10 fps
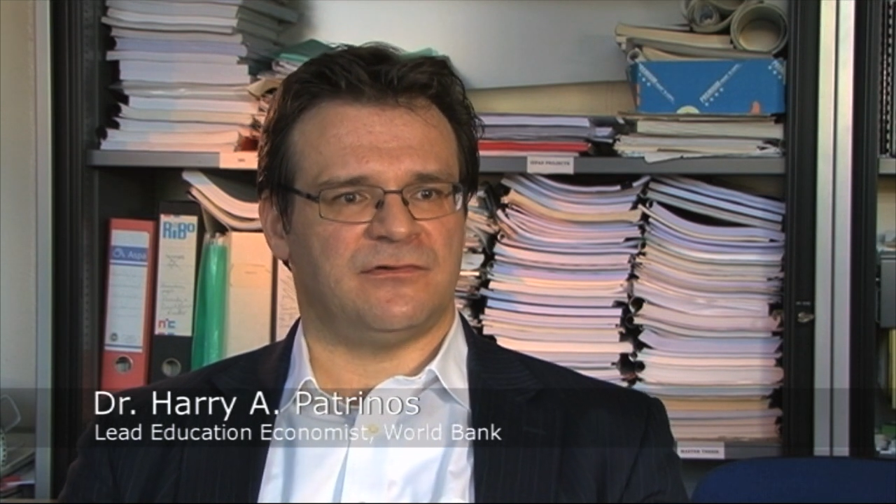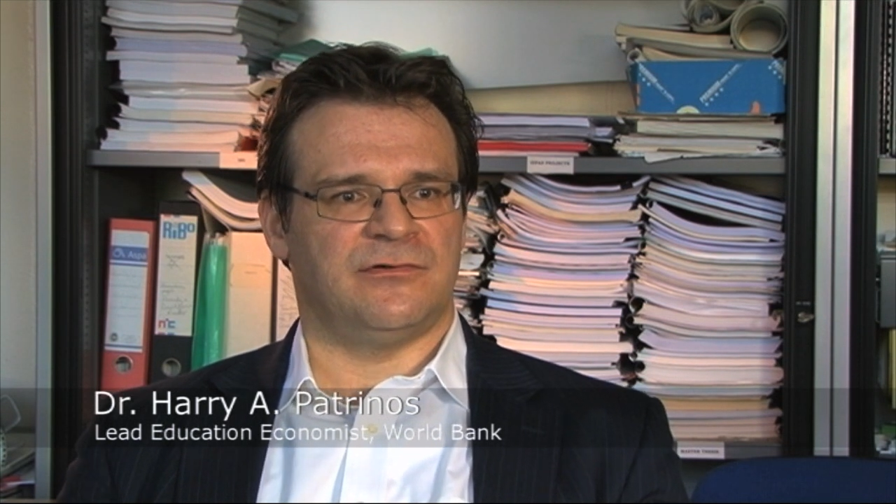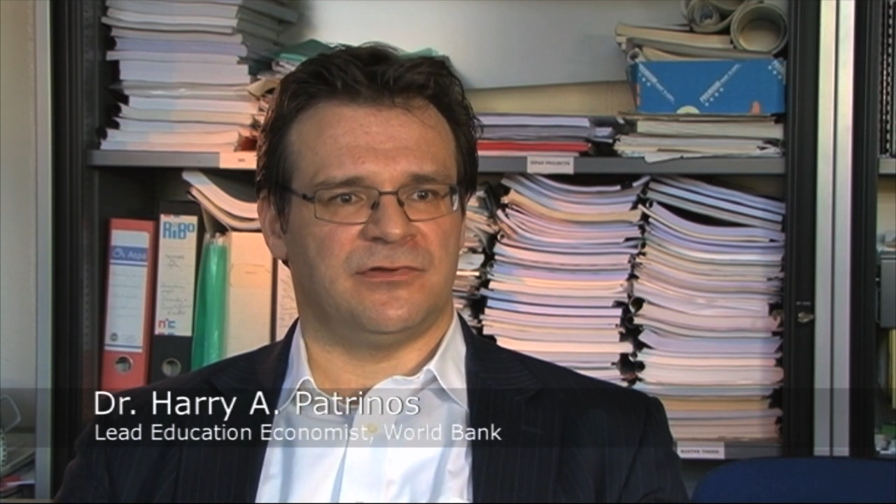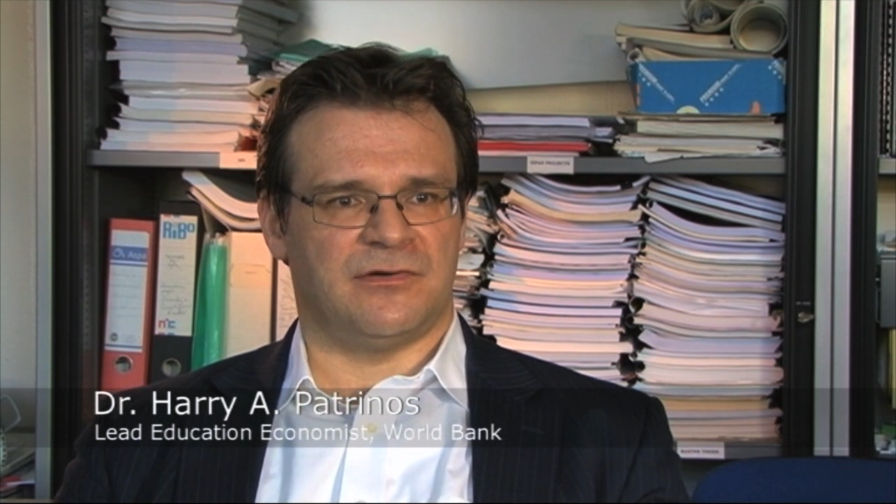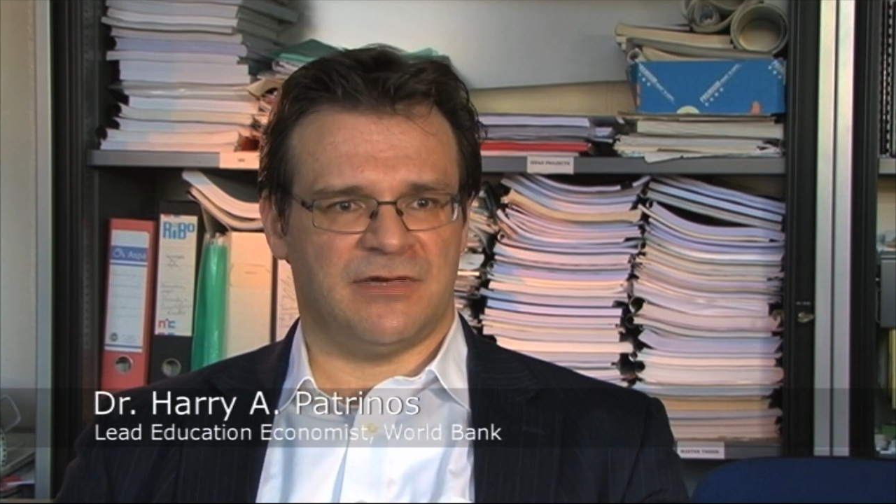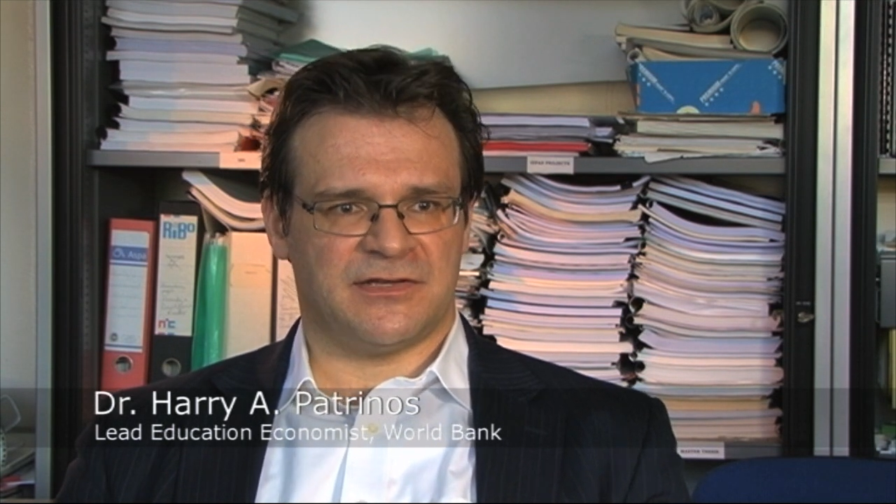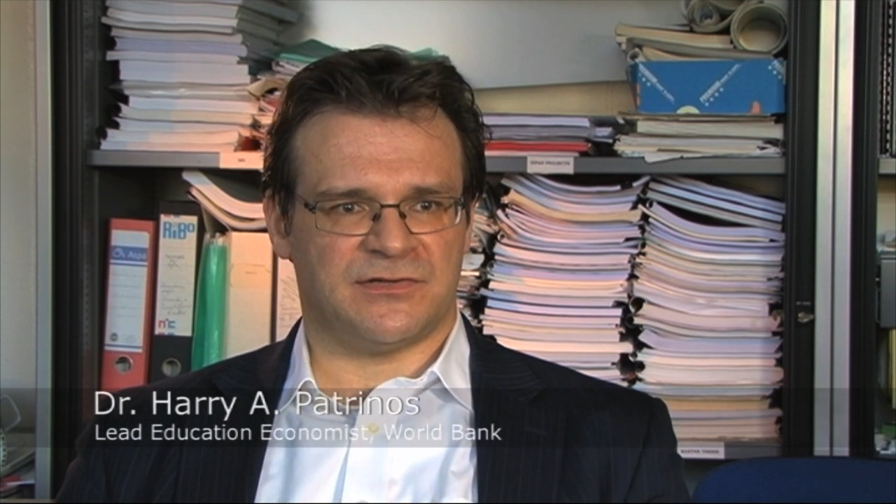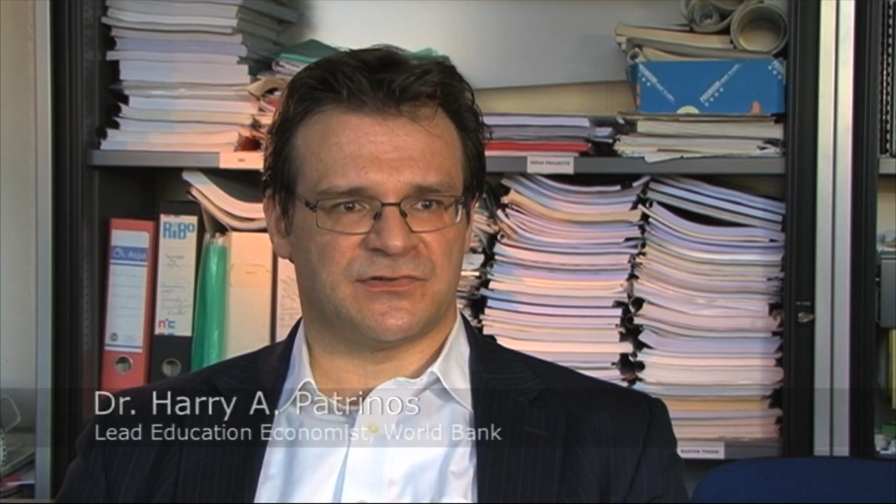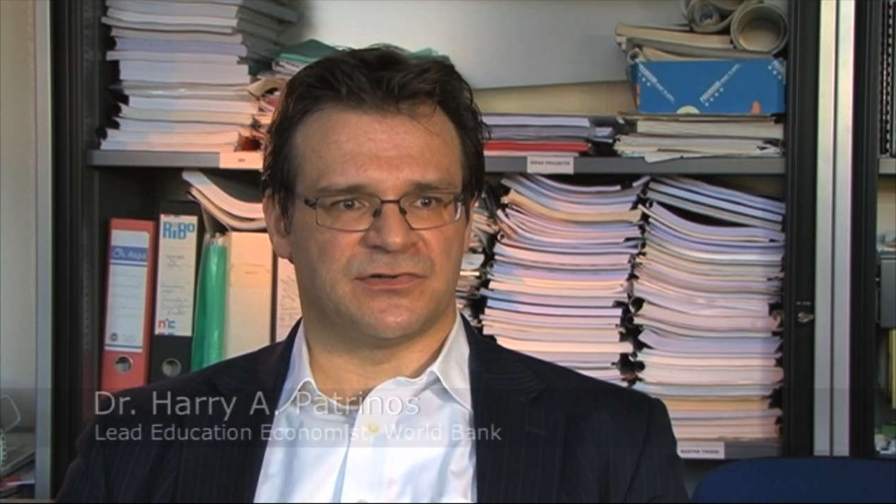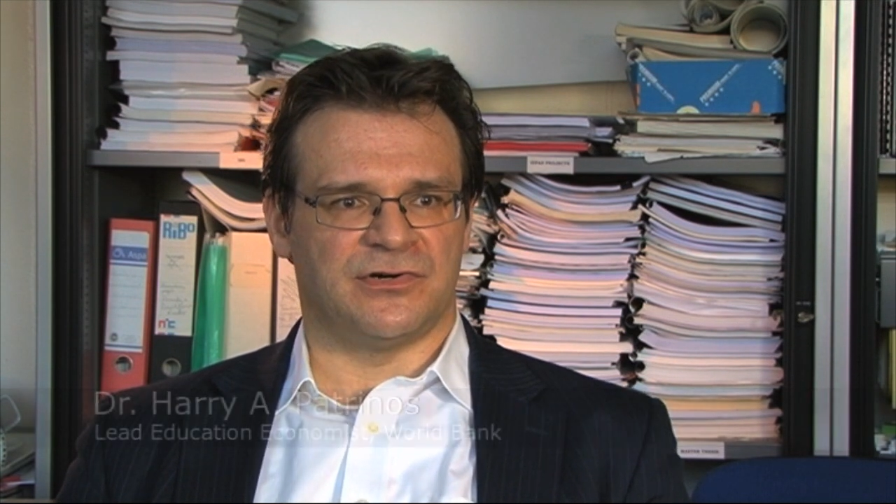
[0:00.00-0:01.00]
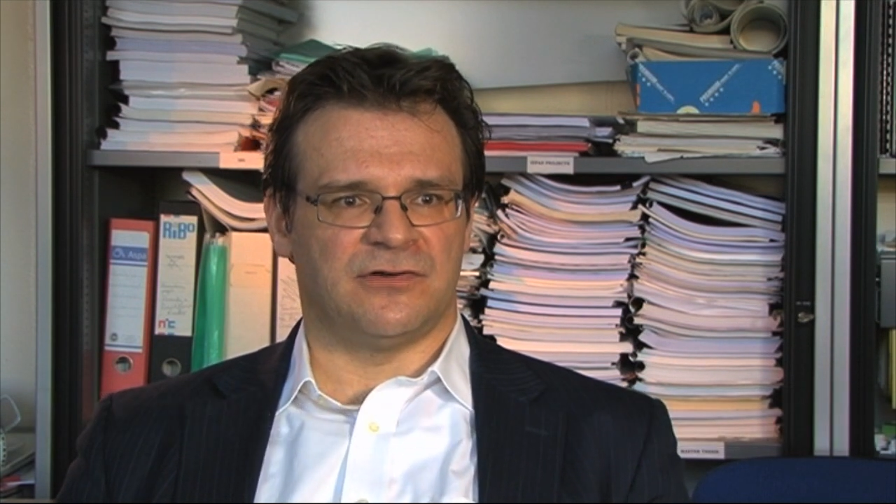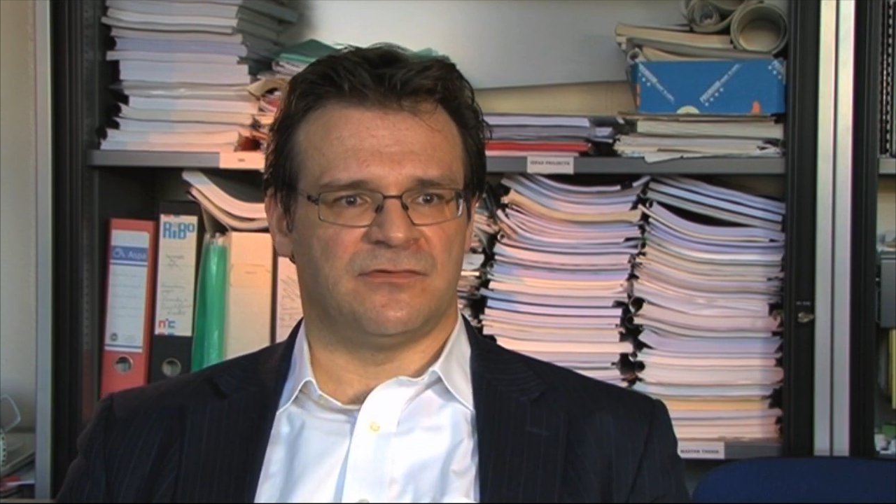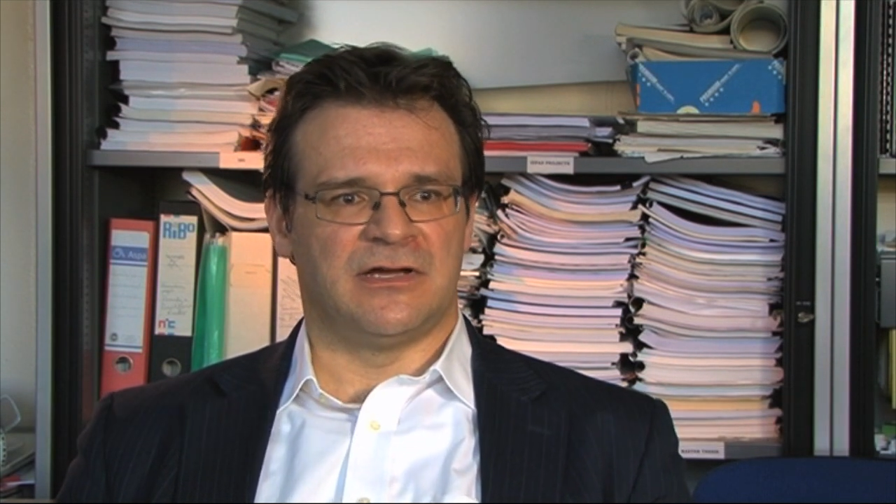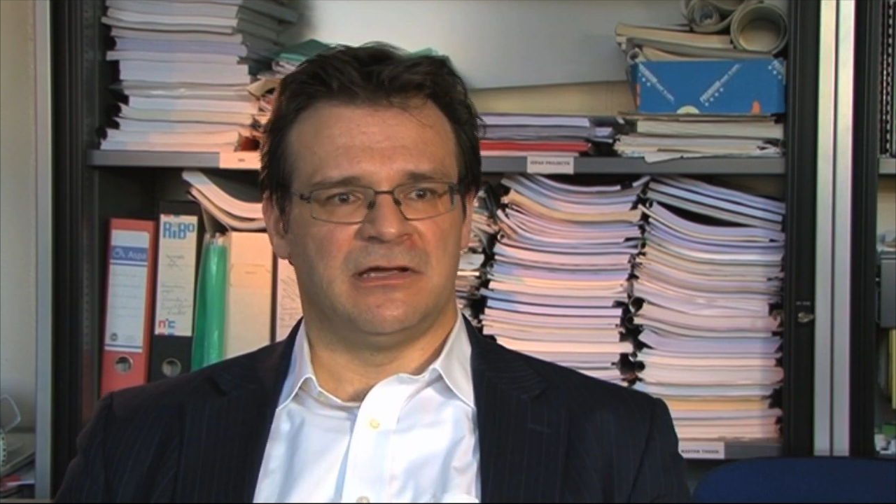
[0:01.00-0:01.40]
who they're meant to serve,